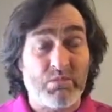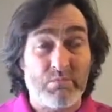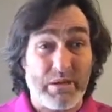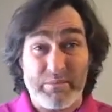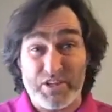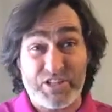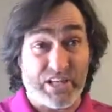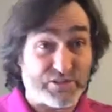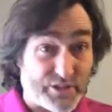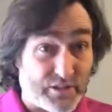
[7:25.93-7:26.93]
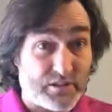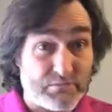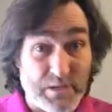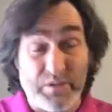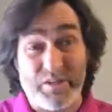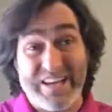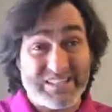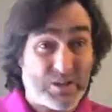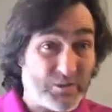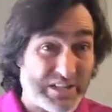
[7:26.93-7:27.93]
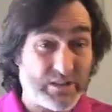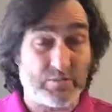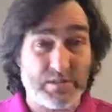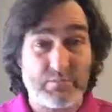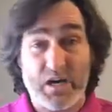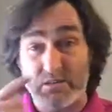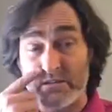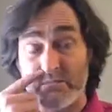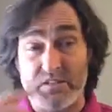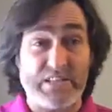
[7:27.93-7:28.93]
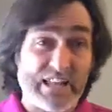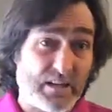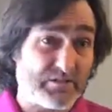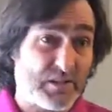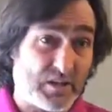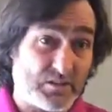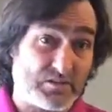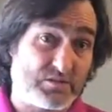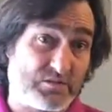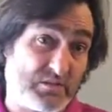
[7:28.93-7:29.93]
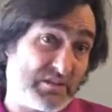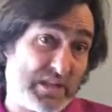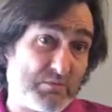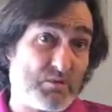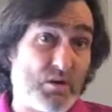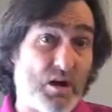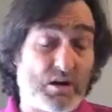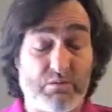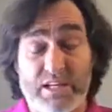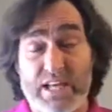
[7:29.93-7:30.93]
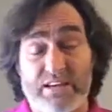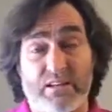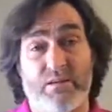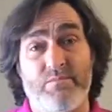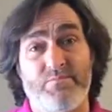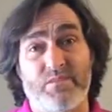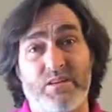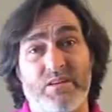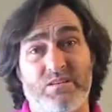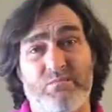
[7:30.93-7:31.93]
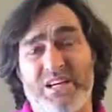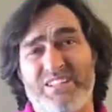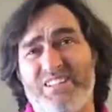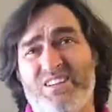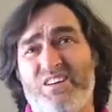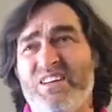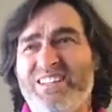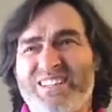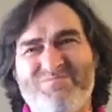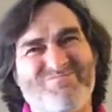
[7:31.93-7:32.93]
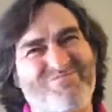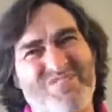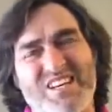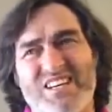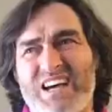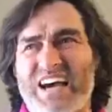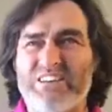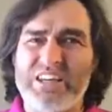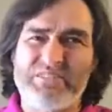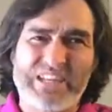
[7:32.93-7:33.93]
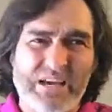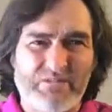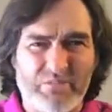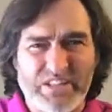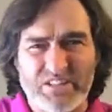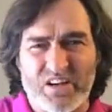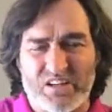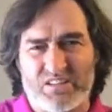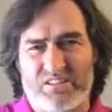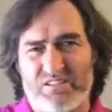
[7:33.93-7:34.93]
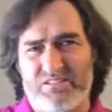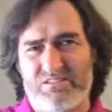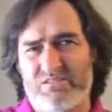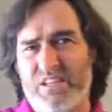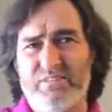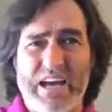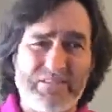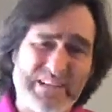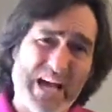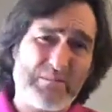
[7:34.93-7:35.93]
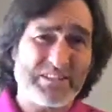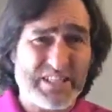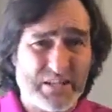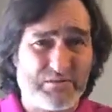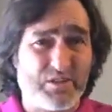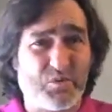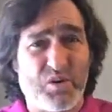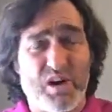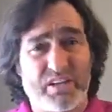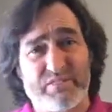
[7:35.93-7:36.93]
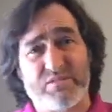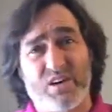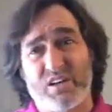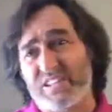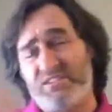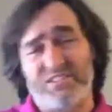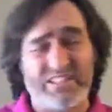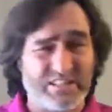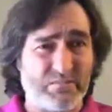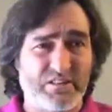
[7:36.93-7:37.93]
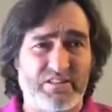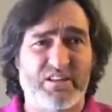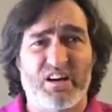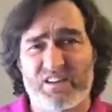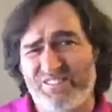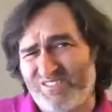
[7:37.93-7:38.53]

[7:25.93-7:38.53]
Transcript: Maybe a shelter. Maybe a rescue will adopt him out. Because I love dogs. Don't take me wrong. I really like them. But, I don't have time for my dog. If I have time, I'll take him for a walk. If not, I'll just let him out in the yard.